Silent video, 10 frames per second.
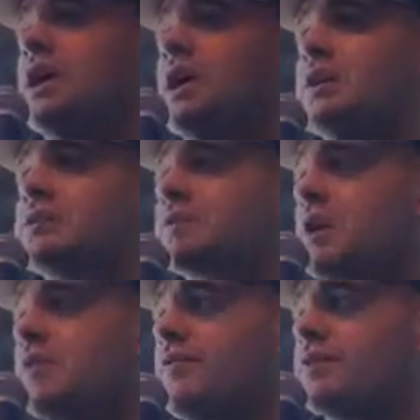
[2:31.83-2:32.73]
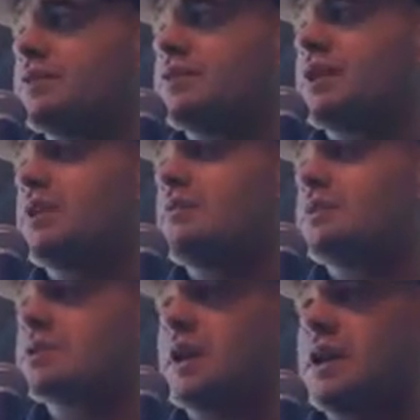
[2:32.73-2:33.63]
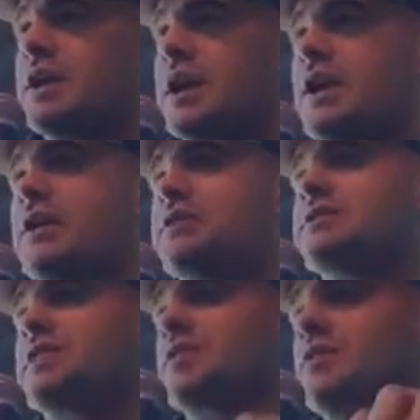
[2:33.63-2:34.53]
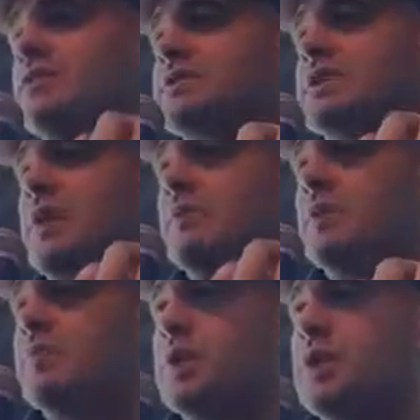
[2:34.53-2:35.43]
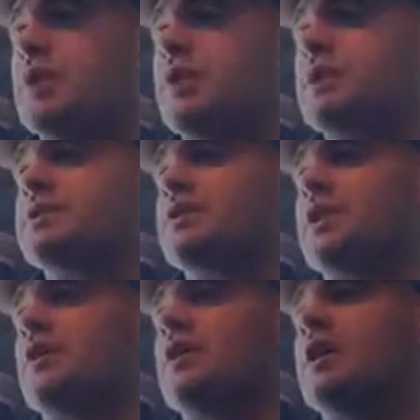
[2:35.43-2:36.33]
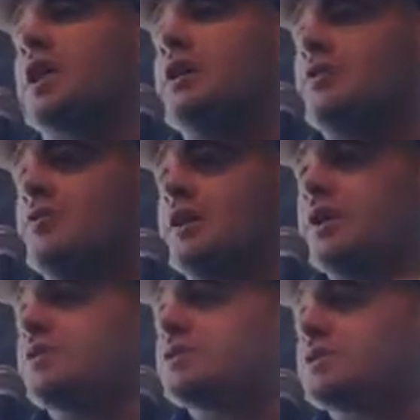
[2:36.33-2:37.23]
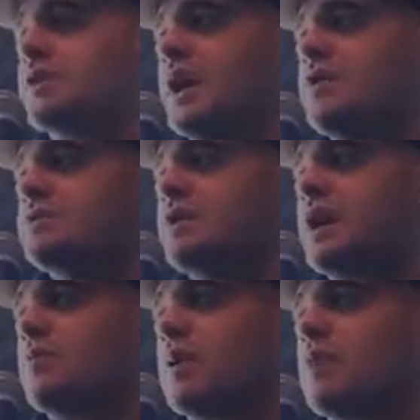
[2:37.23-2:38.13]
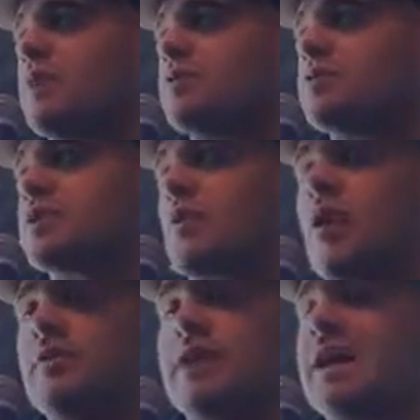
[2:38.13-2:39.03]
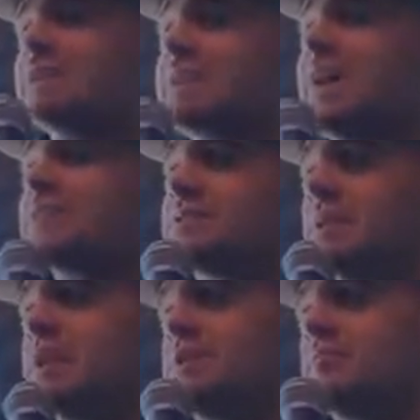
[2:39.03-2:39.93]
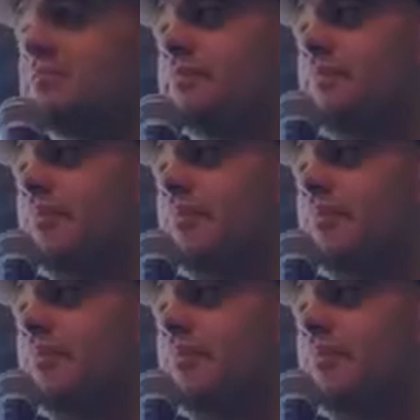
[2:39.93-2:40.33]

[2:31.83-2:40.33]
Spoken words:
He's there for his team. He's dedicated. He said, listen, I'm going to be here next year. 3 years is the outside window. So all the guys on the team